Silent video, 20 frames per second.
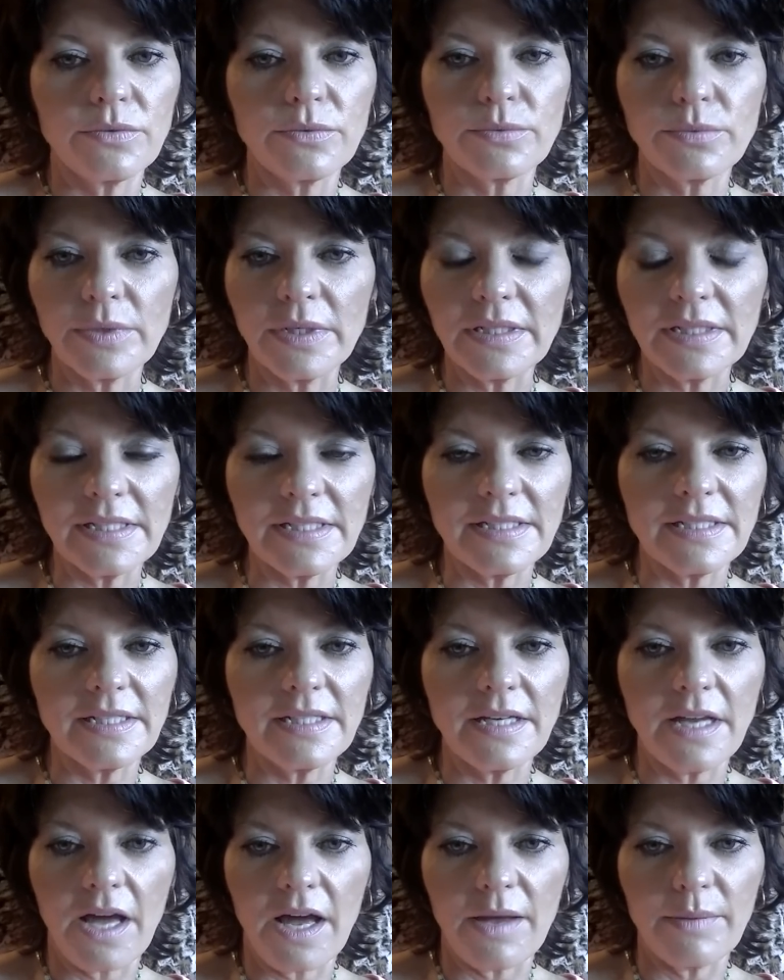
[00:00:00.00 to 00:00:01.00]
really
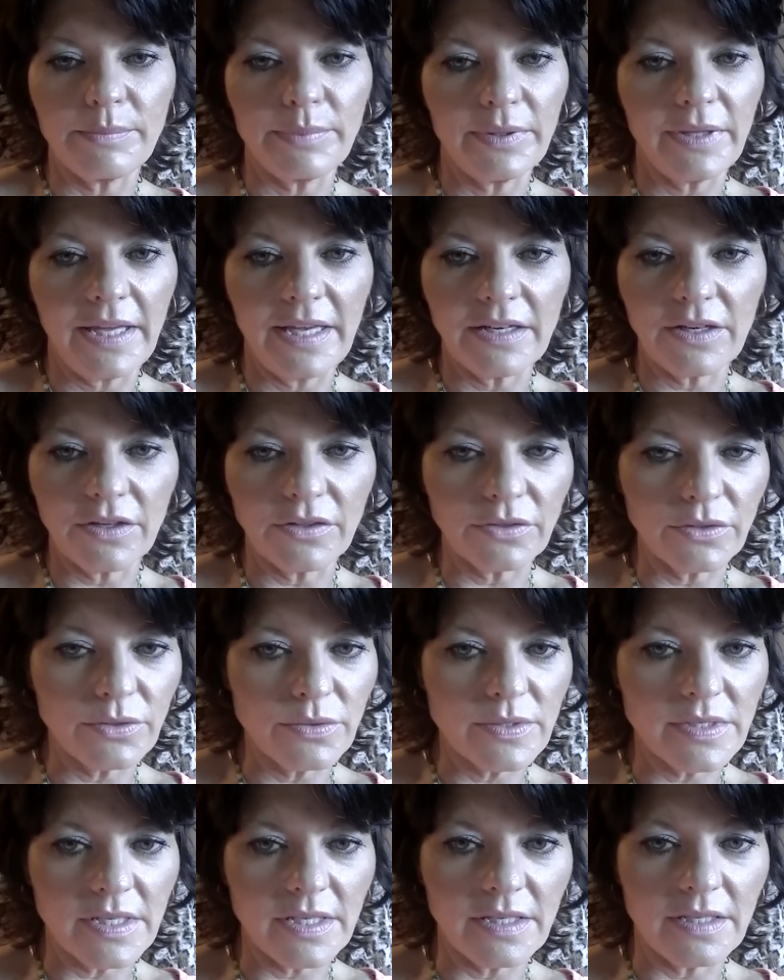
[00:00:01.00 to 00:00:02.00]
did not plan on
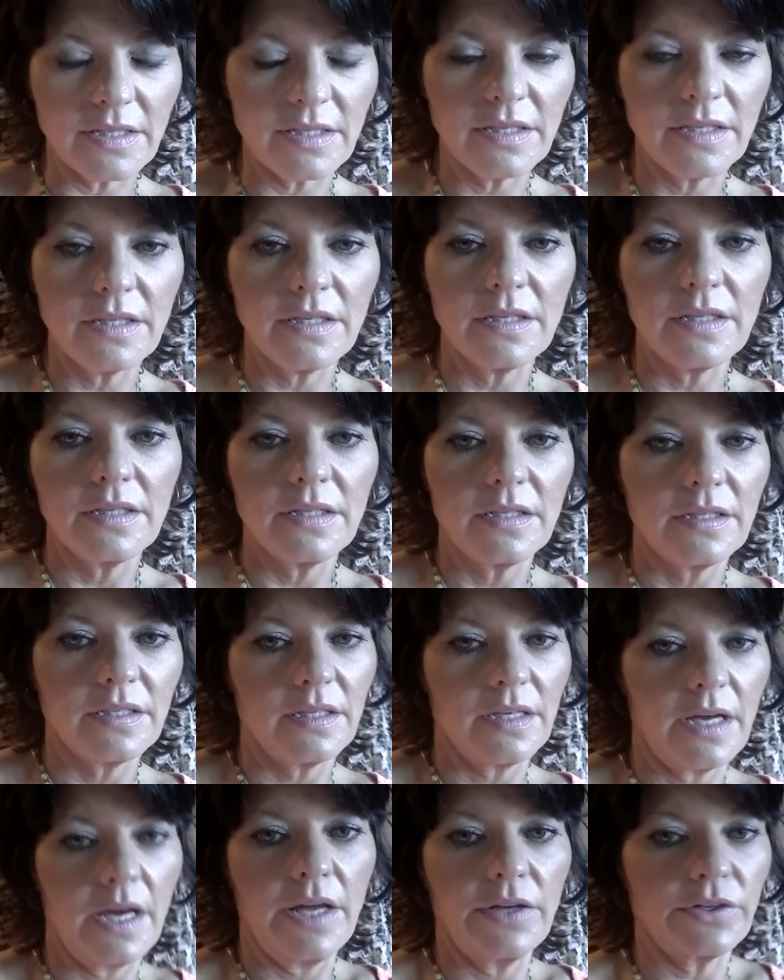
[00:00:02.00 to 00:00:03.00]
losing
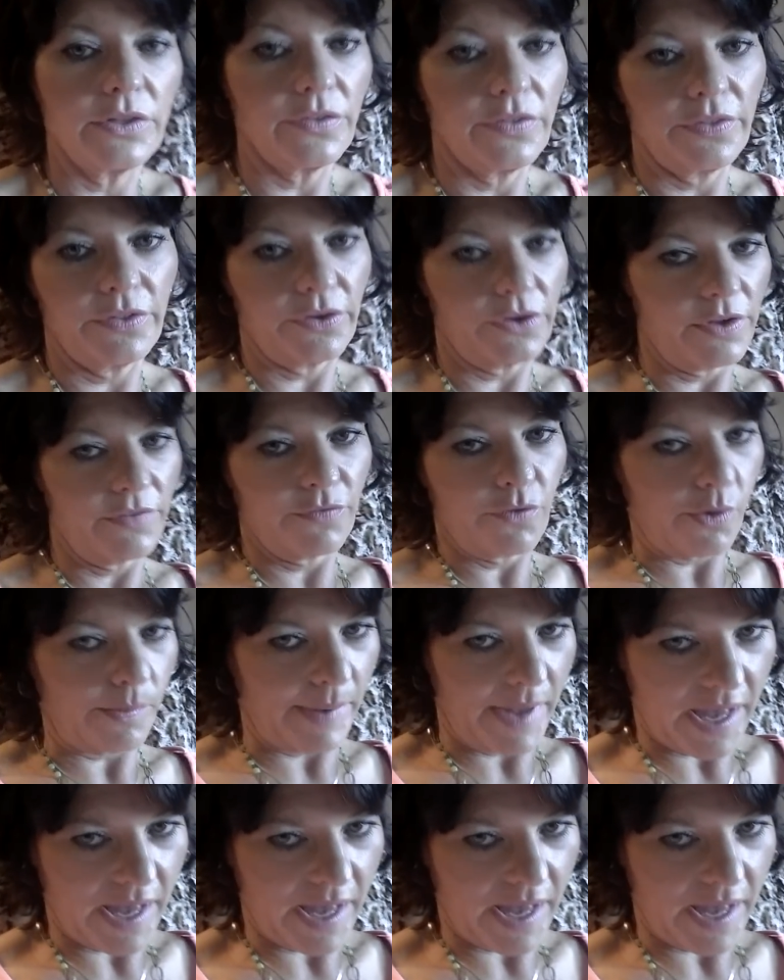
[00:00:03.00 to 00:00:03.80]
134